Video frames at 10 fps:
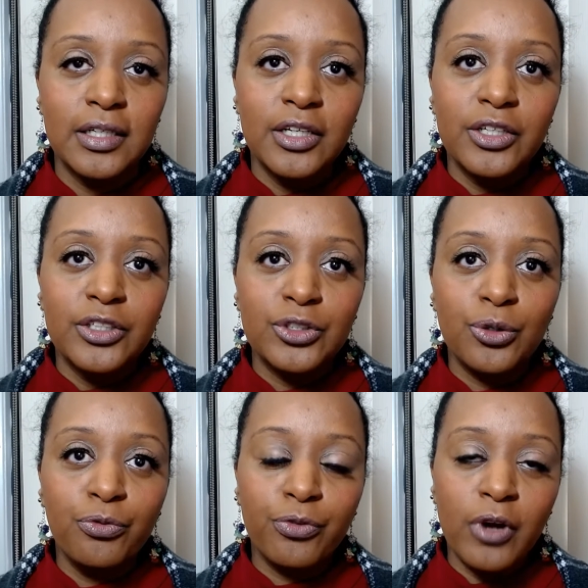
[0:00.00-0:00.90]
So
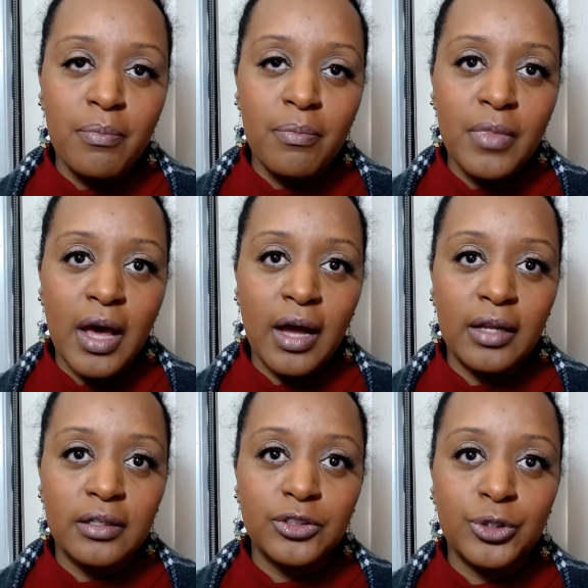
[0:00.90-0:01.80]
from that
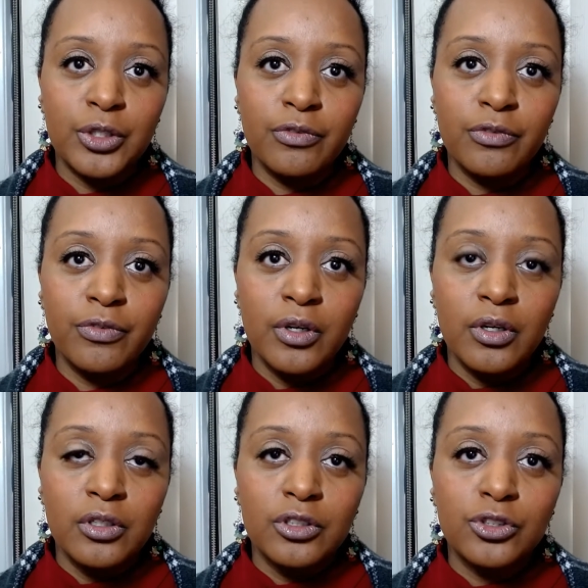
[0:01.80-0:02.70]
sort of
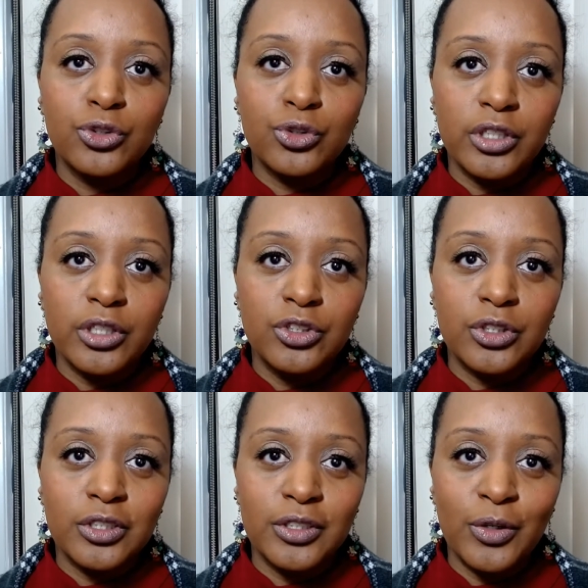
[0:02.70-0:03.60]

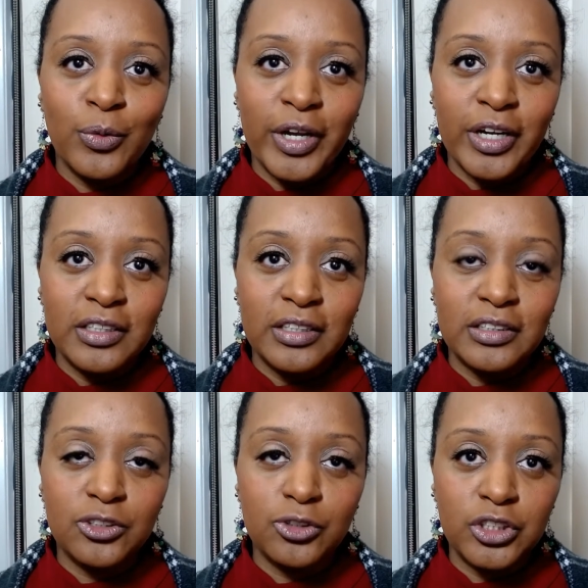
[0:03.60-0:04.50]
structured awareness,
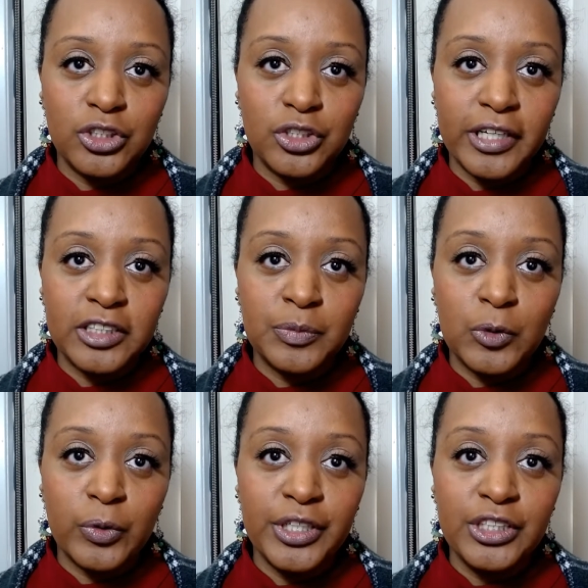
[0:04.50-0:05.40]
structured
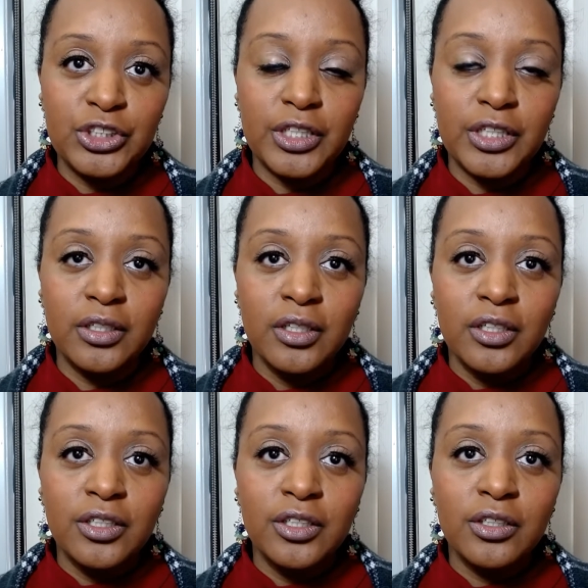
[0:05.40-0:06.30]
exploration,
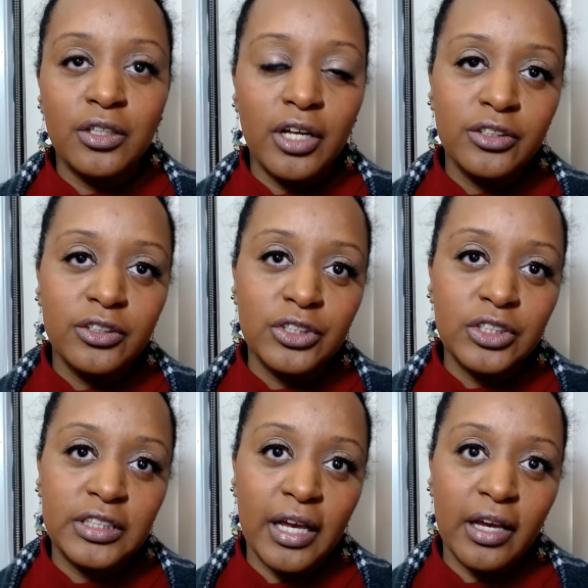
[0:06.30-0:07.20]
you'll
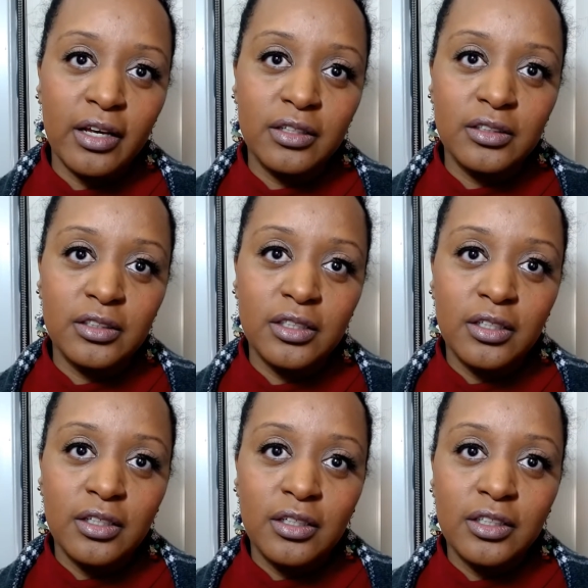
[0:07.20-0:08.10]
understand
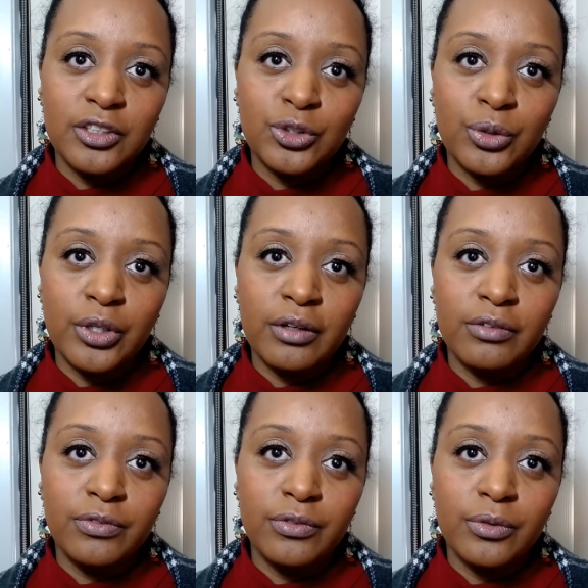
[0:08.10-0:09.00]
the sort
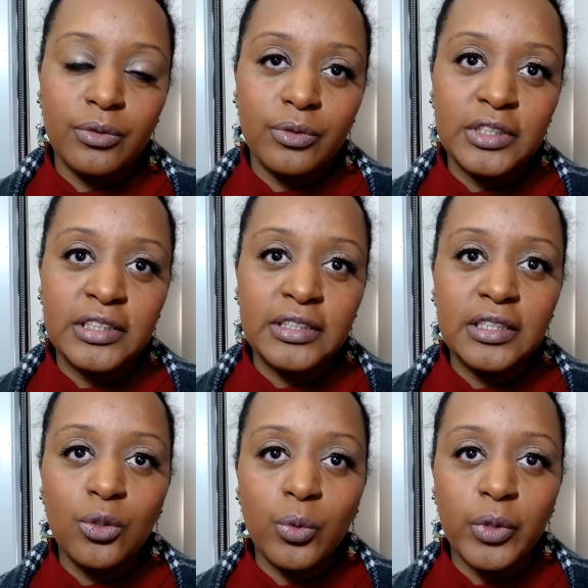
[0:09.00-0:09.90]
of
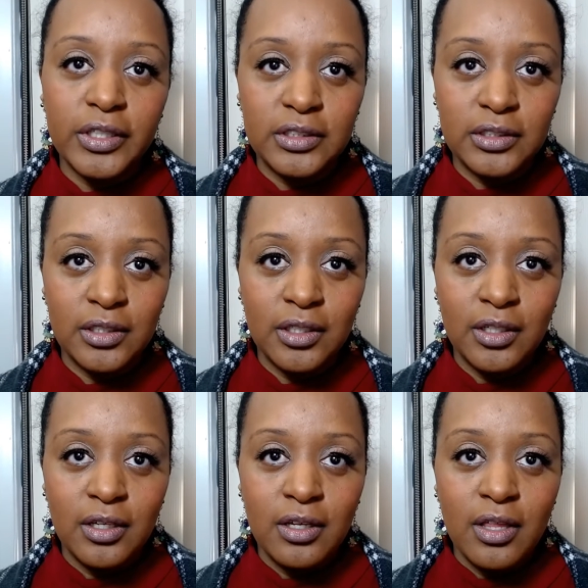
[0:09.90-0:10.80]
sequence
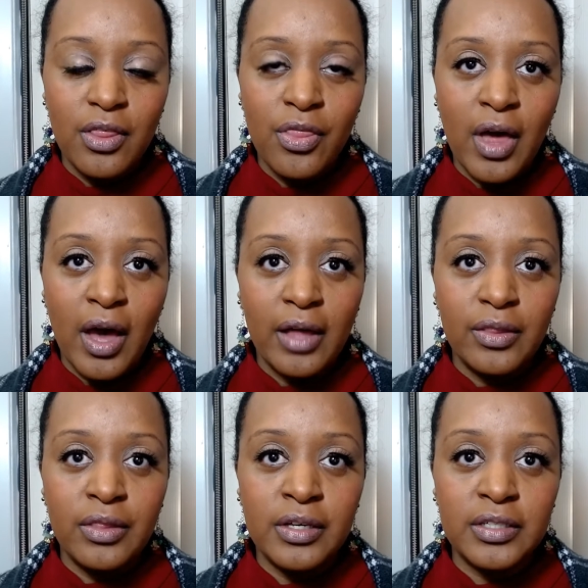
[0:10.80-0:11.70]
that
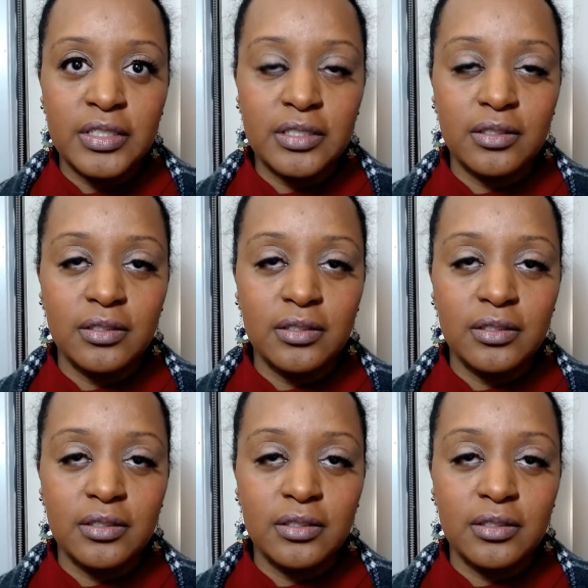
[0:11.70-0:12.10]
this